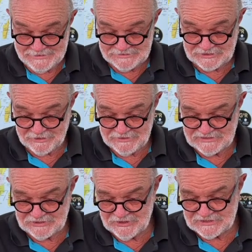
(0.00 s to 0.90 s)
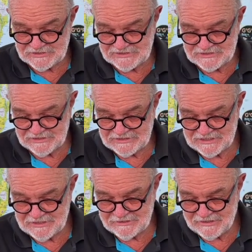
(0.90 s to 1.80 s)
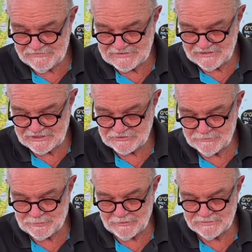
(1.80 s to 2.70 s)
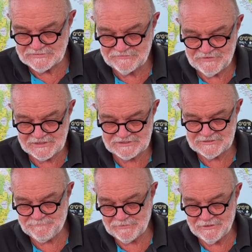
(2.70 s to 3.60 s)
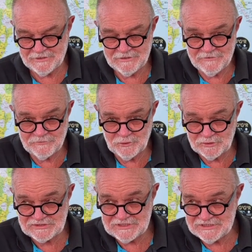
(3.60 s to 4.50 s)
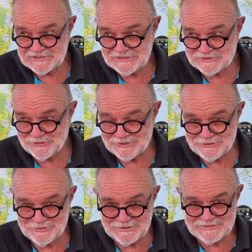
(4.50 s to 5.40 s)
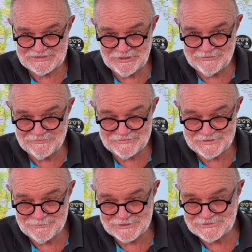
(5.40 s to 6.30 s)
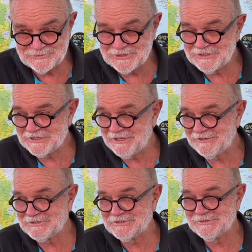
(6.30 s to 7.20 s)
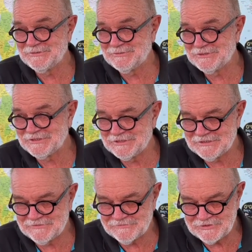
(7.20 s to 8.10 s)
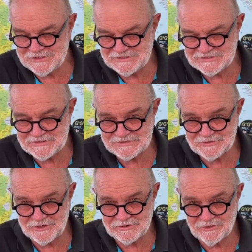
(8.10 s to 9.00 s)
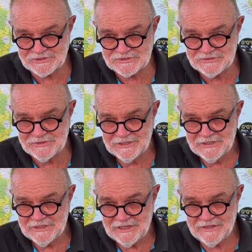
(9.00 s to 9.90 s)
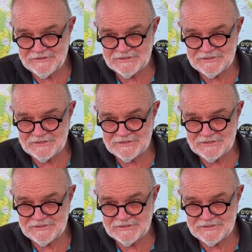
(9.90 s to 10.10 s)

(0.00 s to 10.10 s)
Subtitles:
So, is Ayrton still intending to have his electrical problems fixed? Of course he is. He's trying to do it himself. He was looking at going to the Verdes. He decided not to. And the